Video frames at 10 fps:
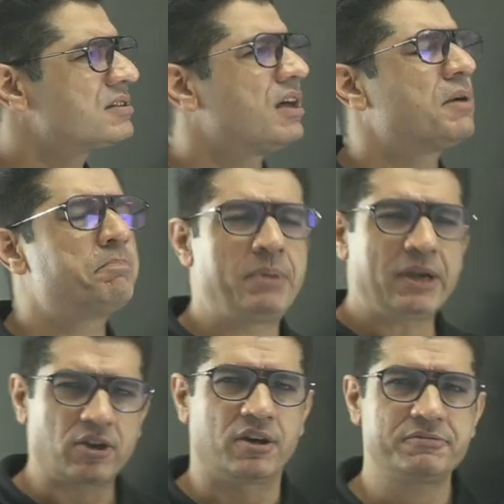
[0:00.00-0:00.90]
a bit
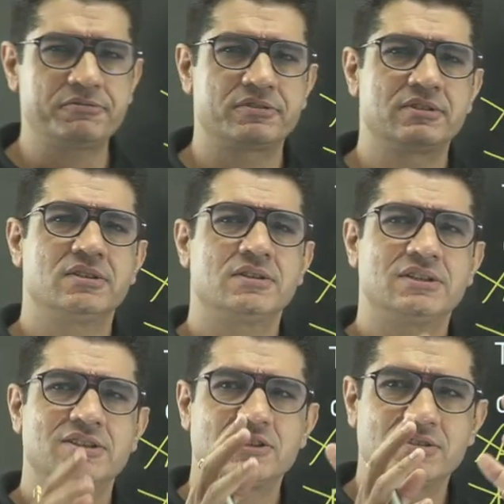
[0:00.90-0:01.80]
of
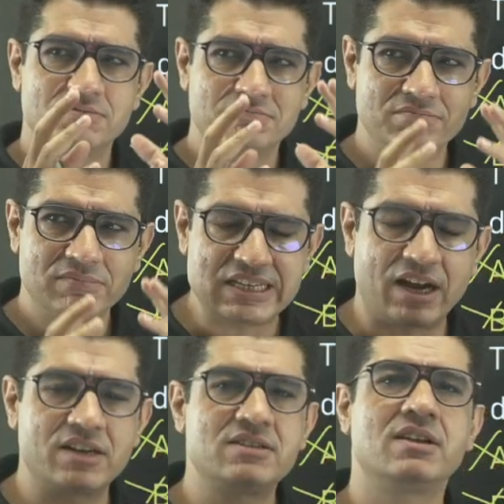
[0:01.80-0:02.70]
the
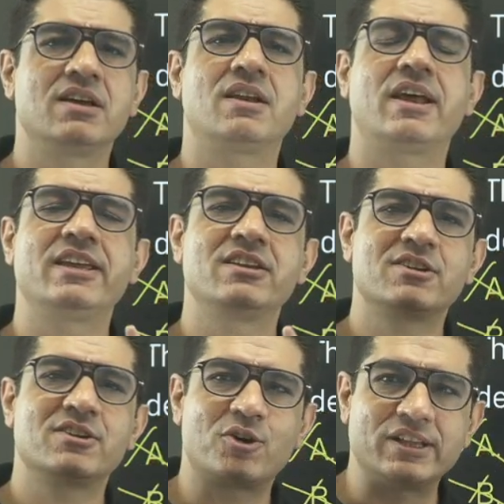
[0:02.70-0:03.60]
underlying
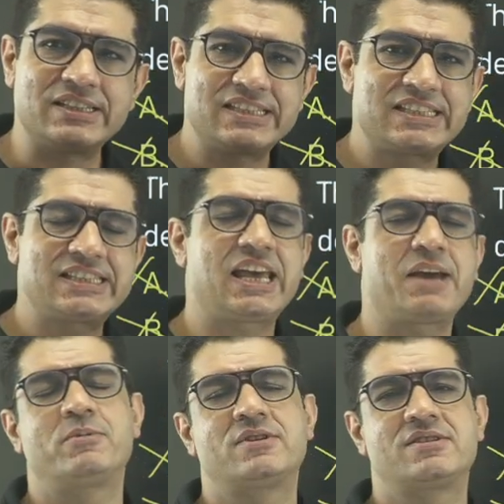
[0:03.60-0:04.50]

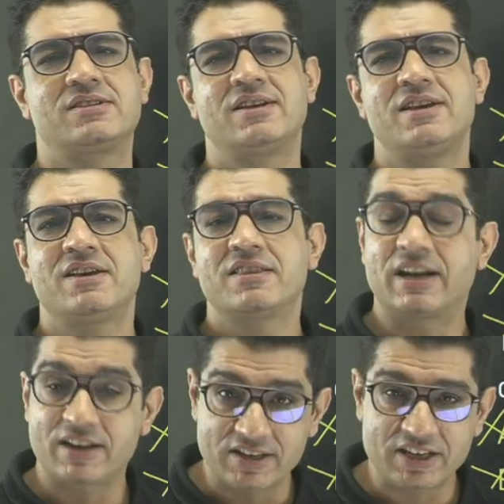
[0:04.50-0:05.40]
concepts that are
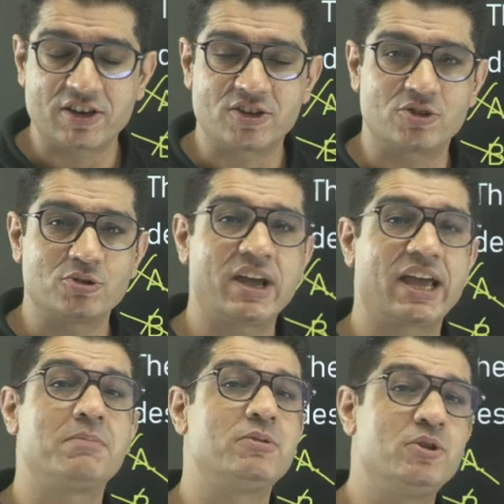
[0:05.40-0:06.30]
needed to
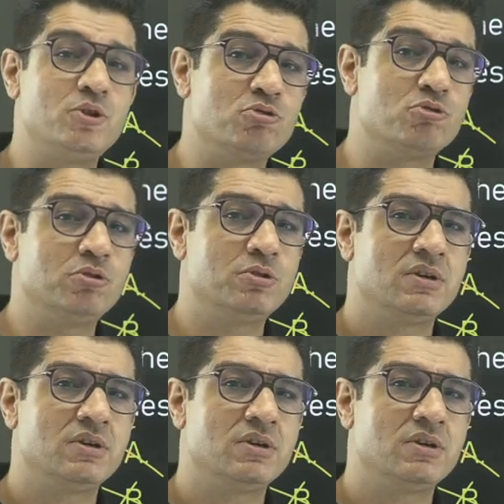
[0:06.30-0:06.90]
help you